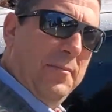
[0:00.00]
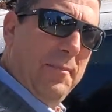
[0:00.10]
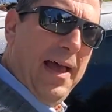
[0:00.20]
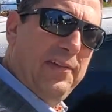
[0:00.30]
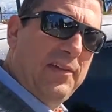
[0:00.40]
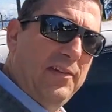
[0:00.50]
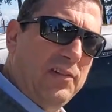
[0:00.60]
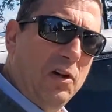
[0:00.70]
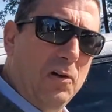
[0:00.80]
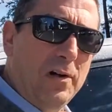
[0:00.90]
Mazda's
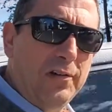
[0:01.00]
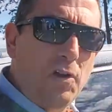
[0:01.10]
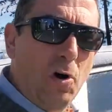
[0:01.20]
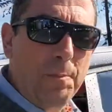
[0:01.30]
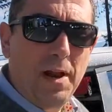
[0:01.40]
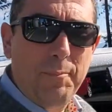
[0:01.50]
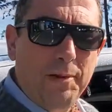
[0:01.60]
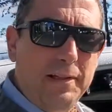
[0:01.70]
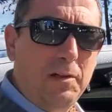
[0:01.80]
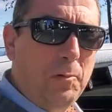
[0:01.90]
doors open up
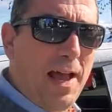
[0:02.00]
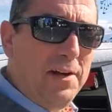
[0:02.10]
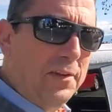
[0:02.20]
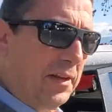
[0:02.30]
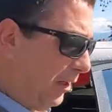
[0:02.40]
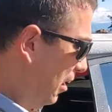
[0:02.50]
a little wider than